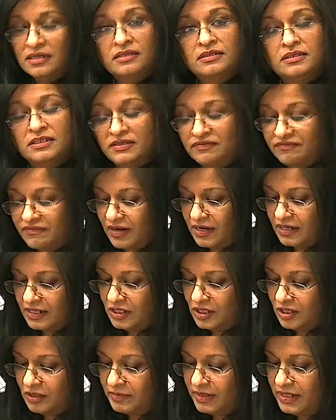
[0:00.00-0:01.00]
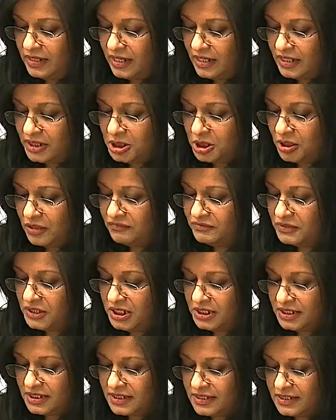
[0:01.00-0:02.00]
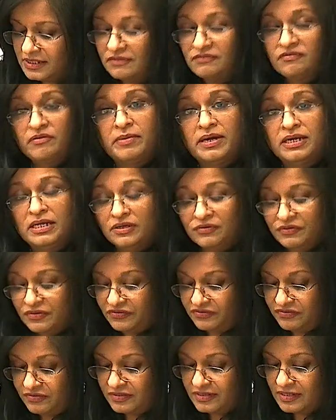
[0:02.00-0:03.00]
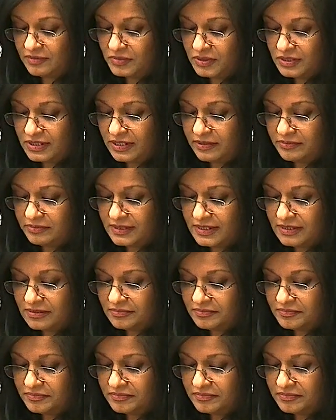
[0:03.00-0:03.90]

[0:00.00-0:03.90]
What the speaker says: the divine human nature of Jesus for many Christians and Muslims.